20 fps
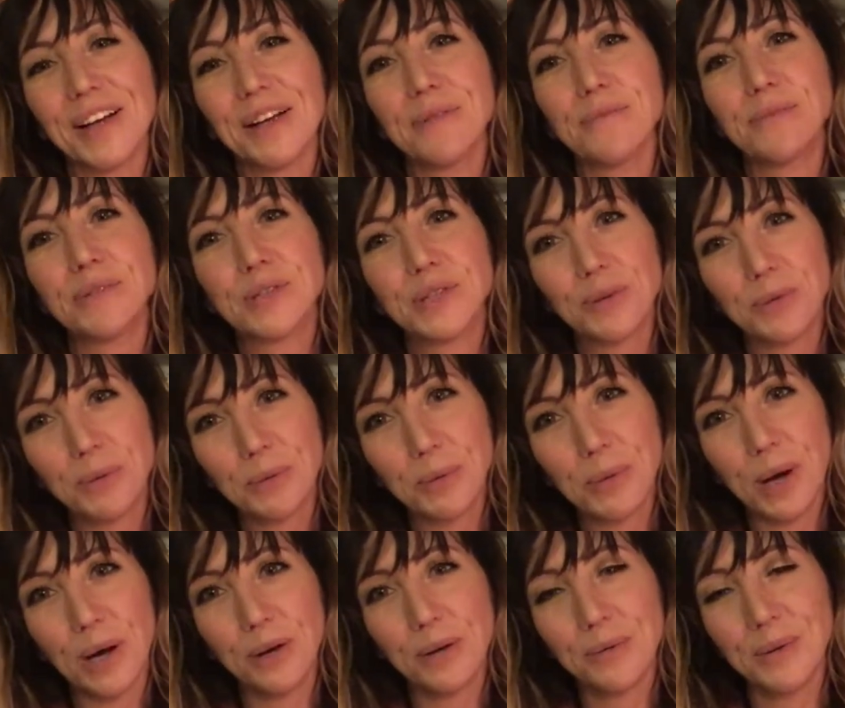I'm super
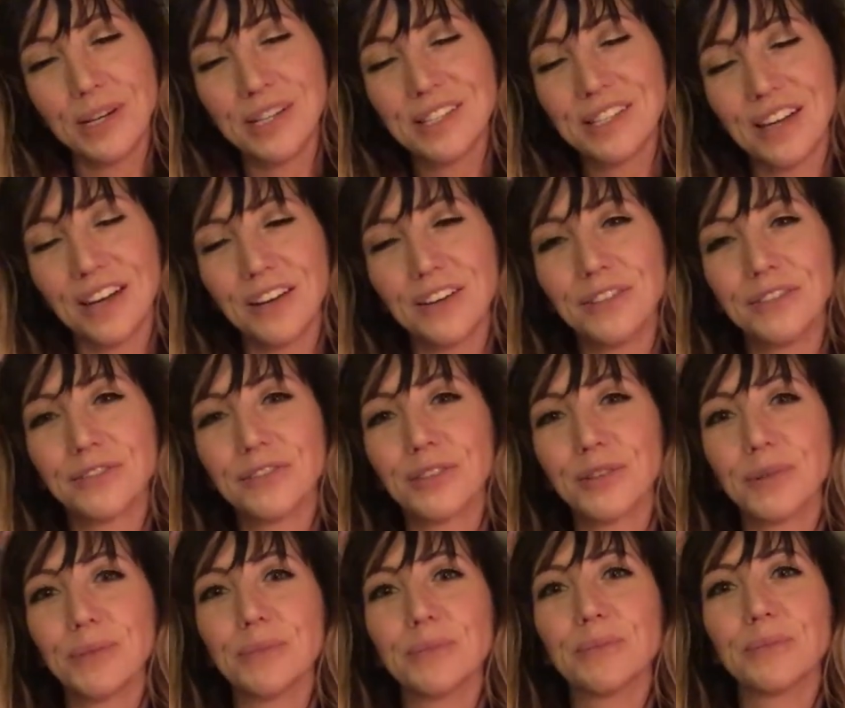proud of myself
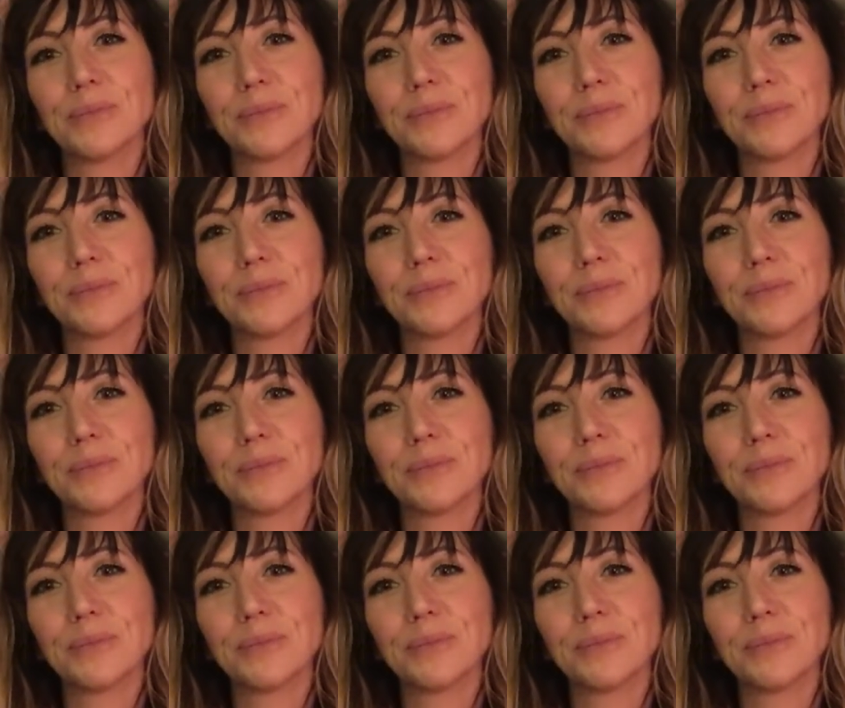for